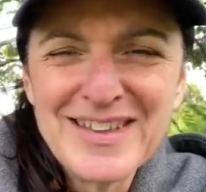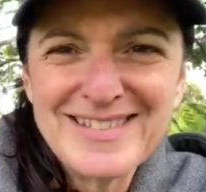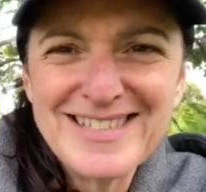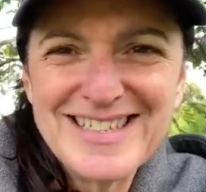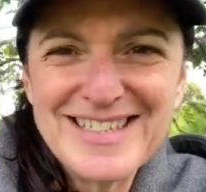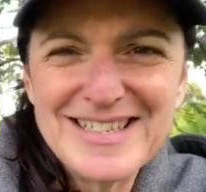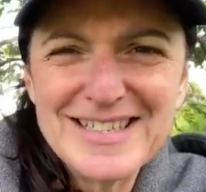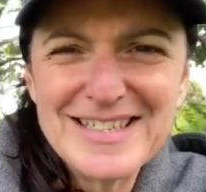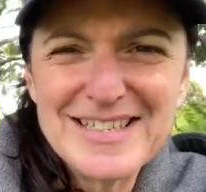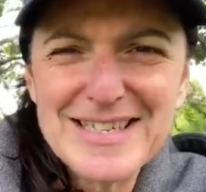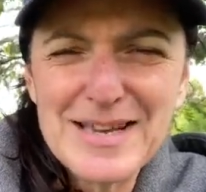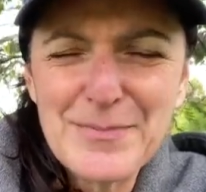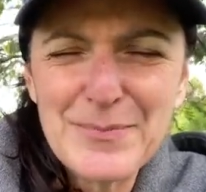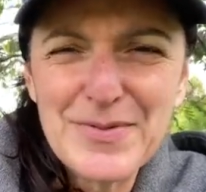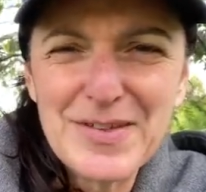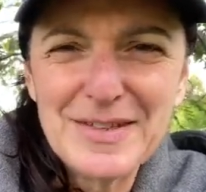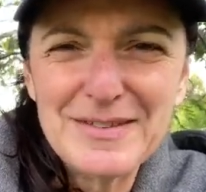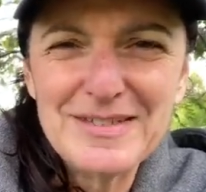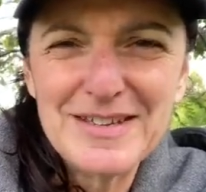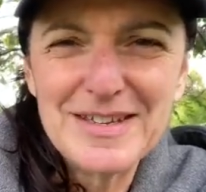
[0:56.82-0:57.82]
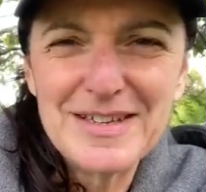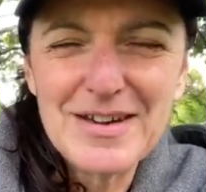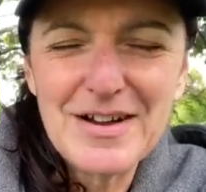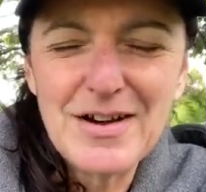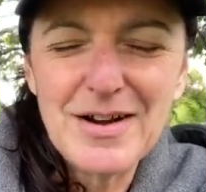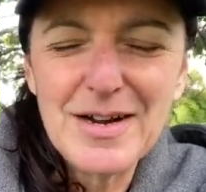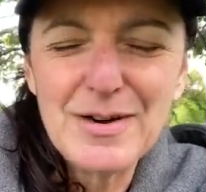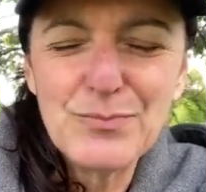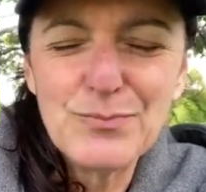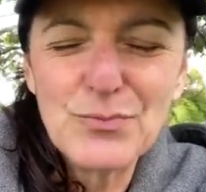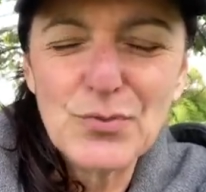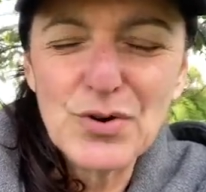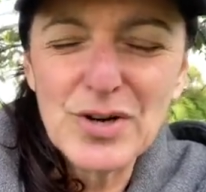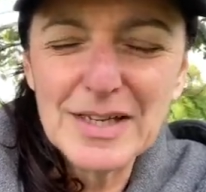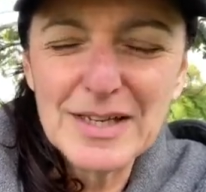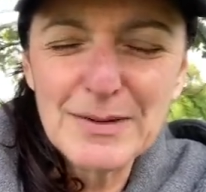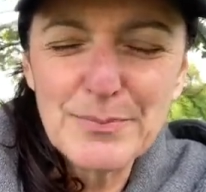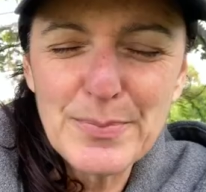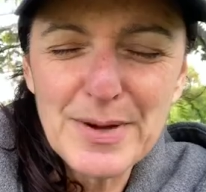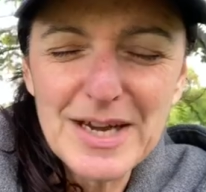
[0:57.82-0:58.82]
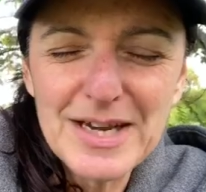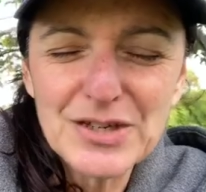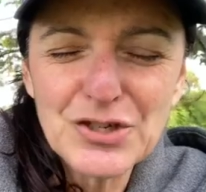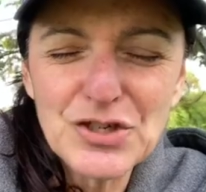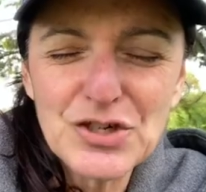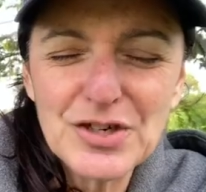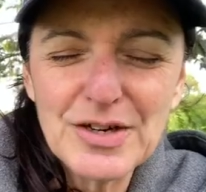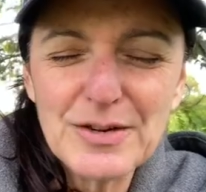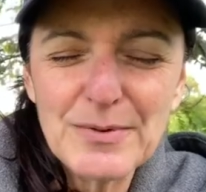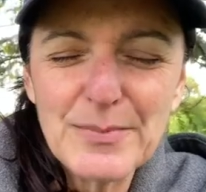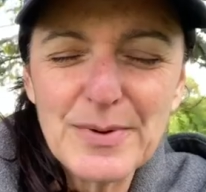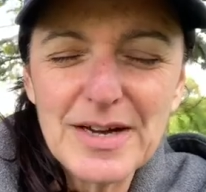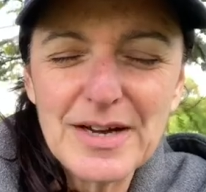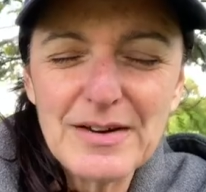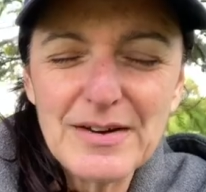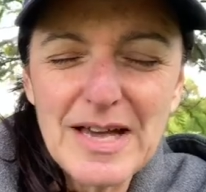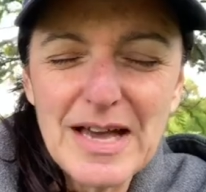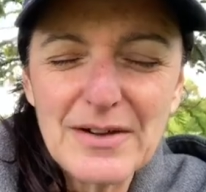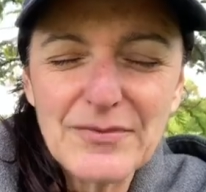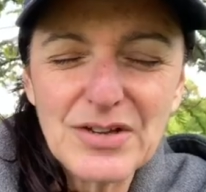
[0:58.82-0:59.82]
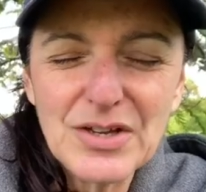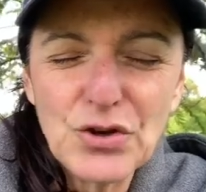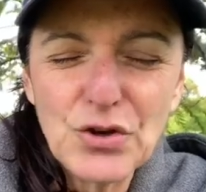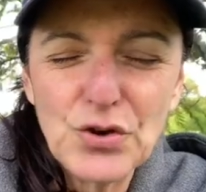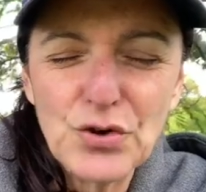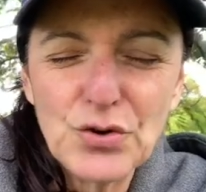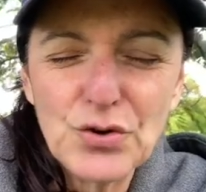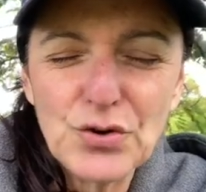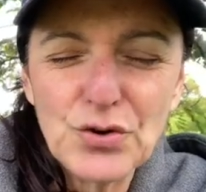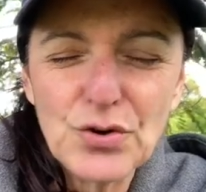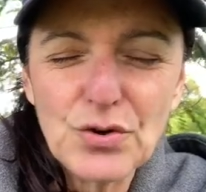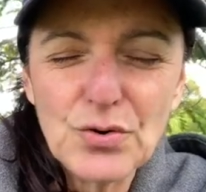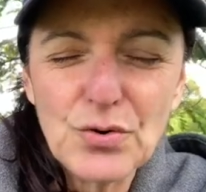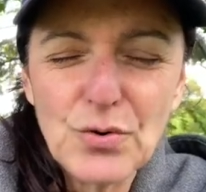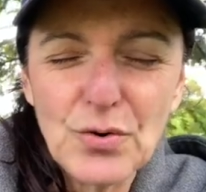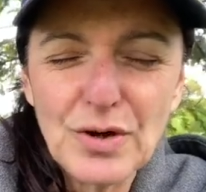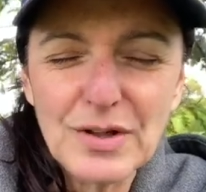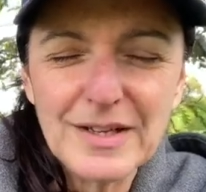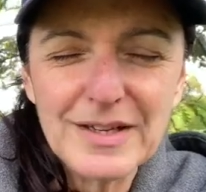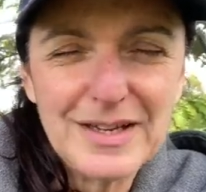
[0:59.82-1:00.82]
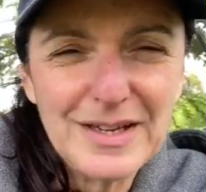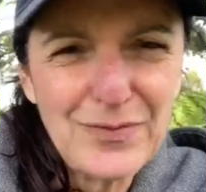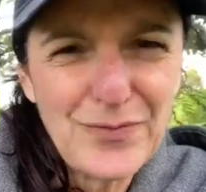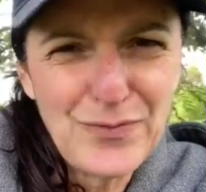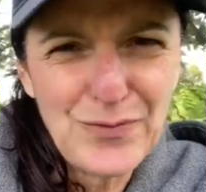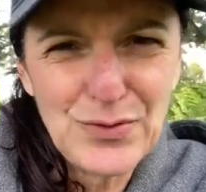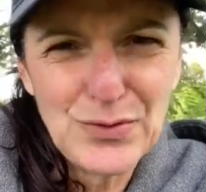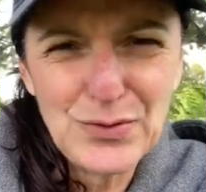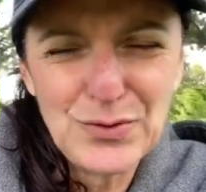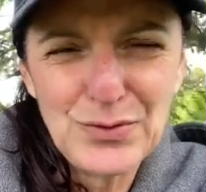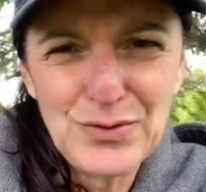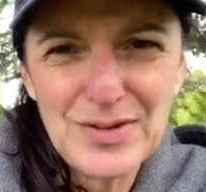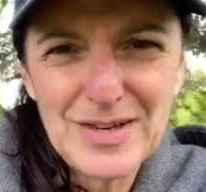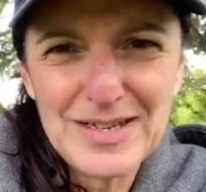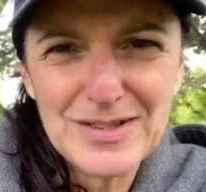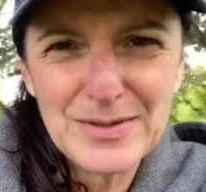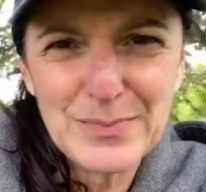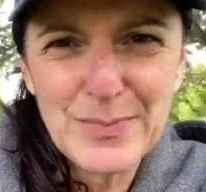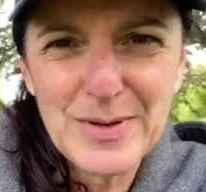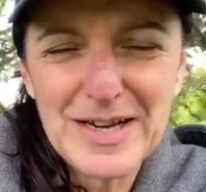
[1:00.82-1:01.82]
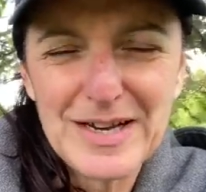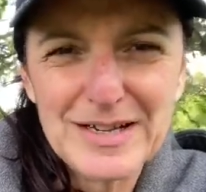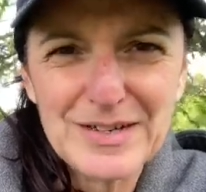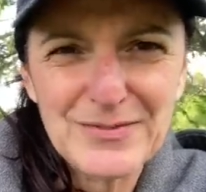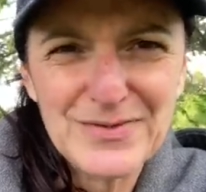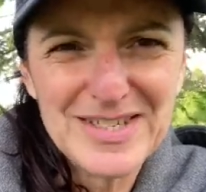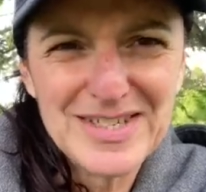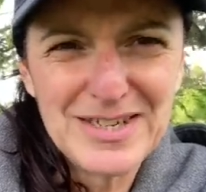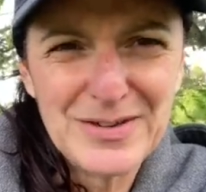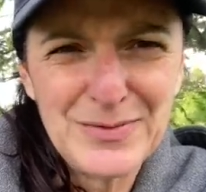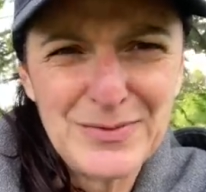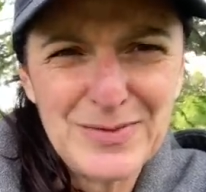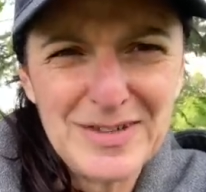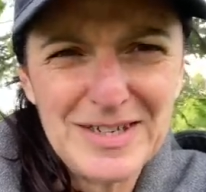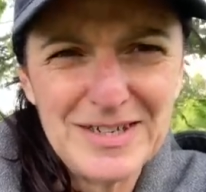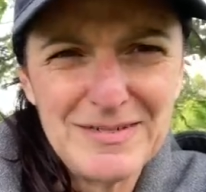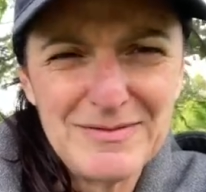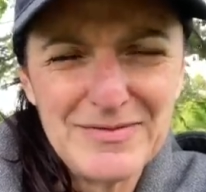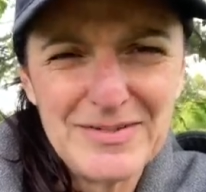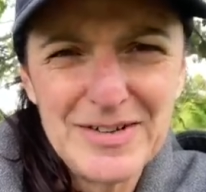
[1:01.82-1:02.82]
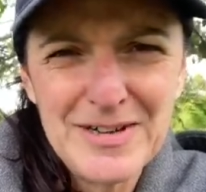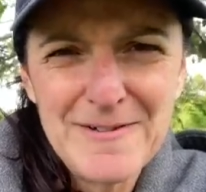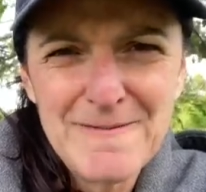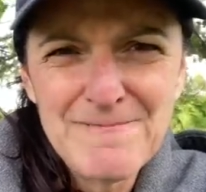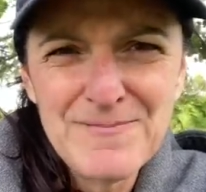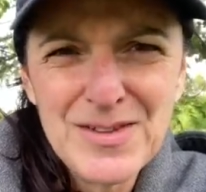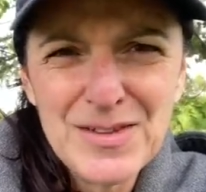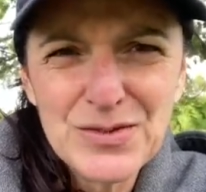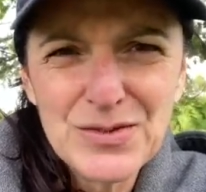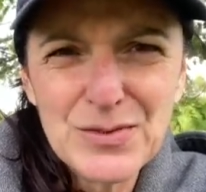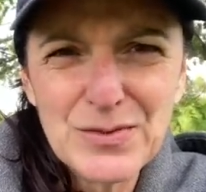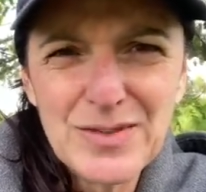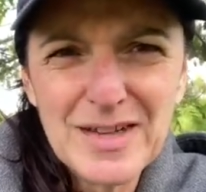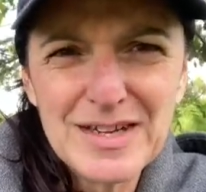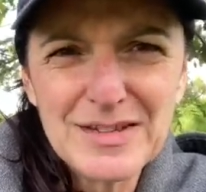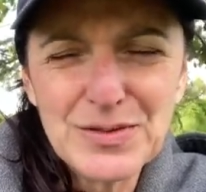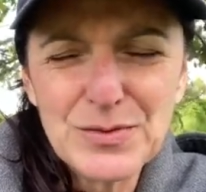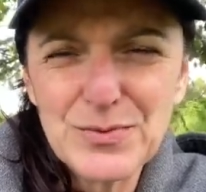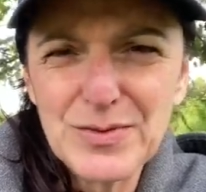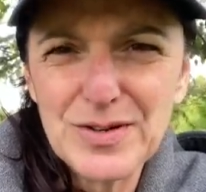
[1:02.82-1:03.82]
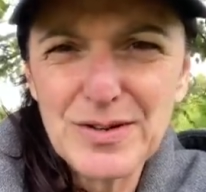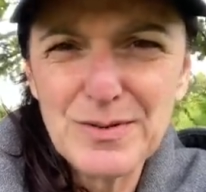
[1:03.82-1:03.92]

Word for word: this is something that I am really passionate about having good quality food as part of self love. So that's what